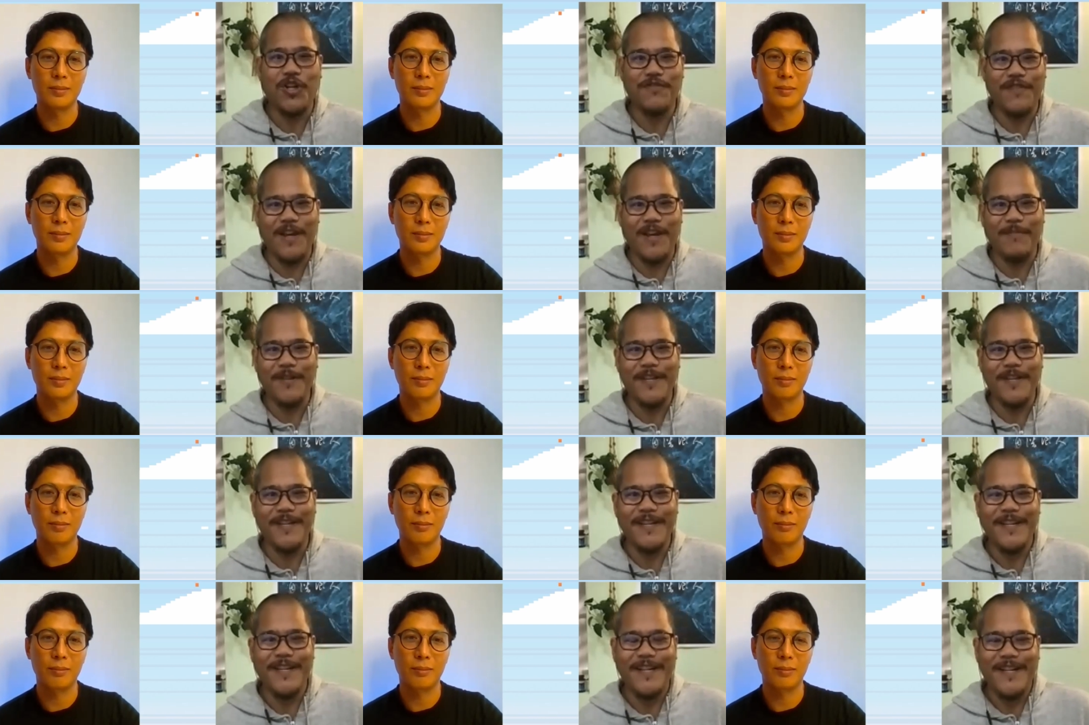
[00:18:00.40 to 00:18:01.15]
Speaker 1: family.
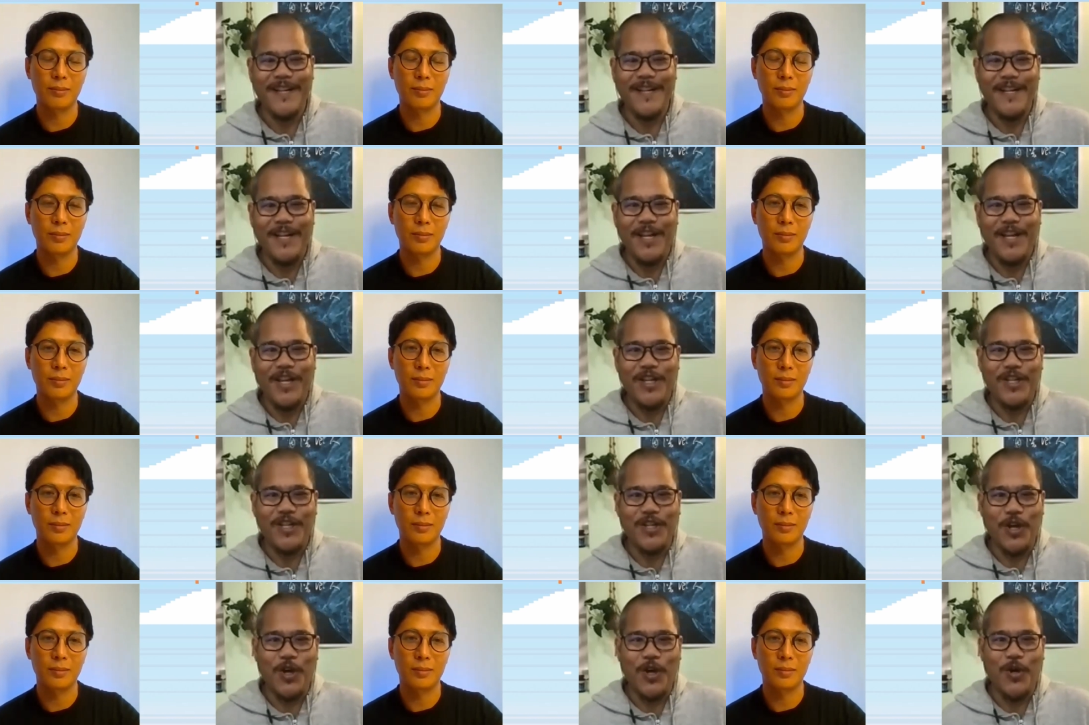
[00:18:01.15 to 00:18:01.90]

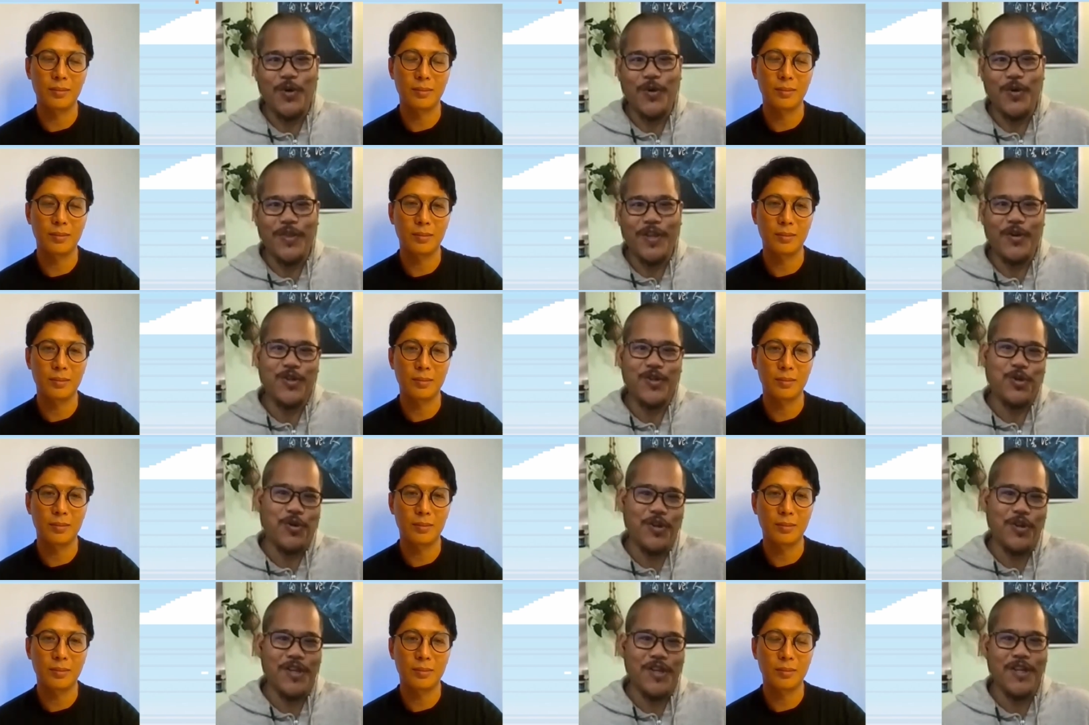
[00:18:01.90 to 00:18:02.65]
So they're sort of
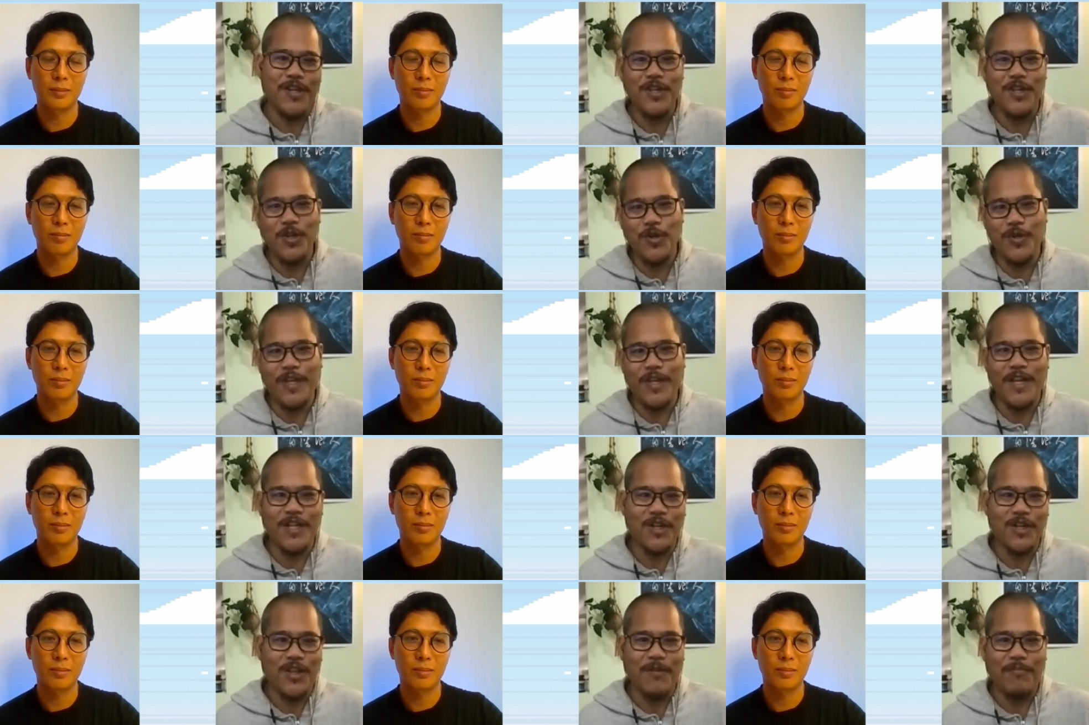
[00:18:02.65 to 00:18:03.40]
the new kids on
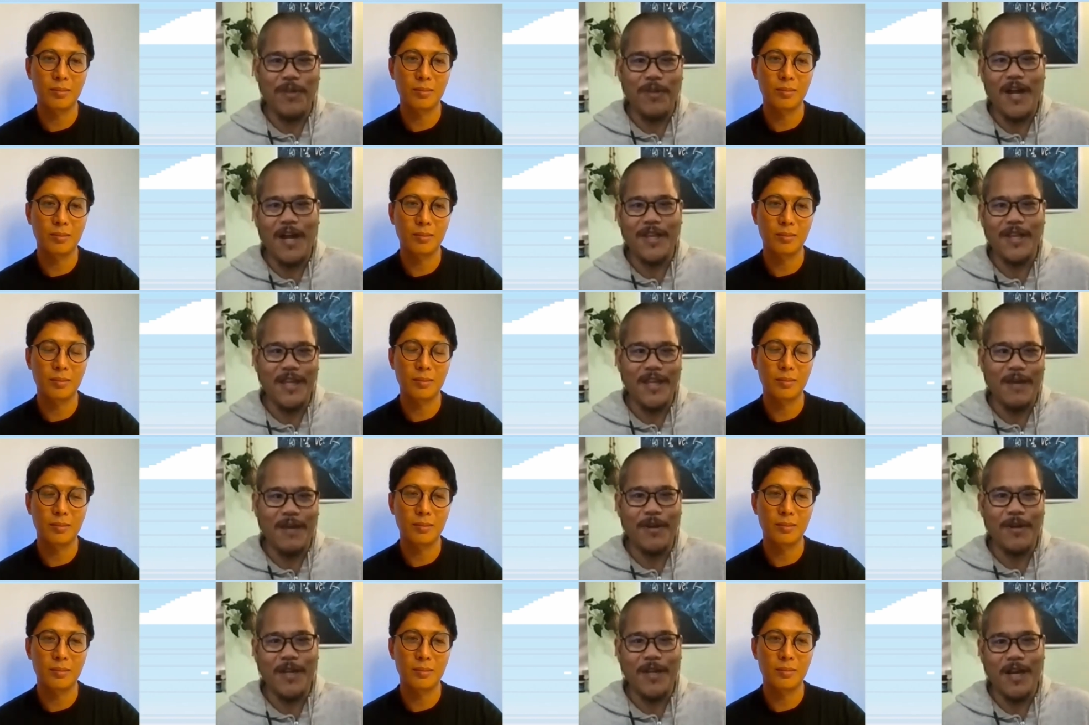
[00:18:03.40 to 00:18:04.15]
the block, the up
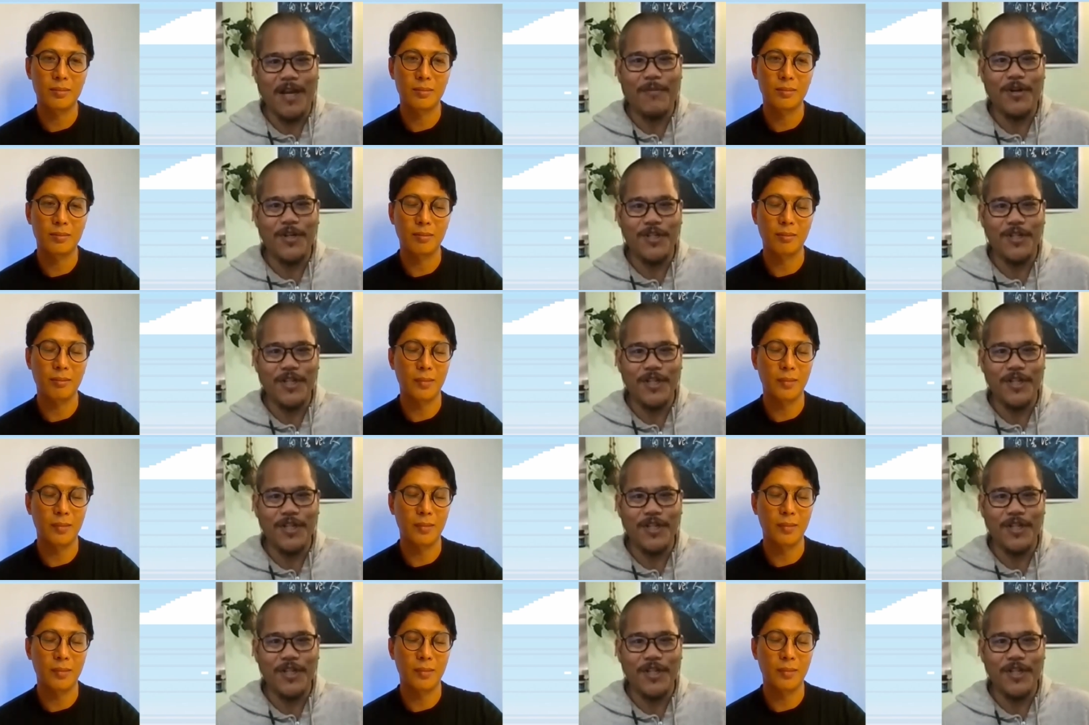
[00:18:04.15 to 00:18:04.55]
and comers. And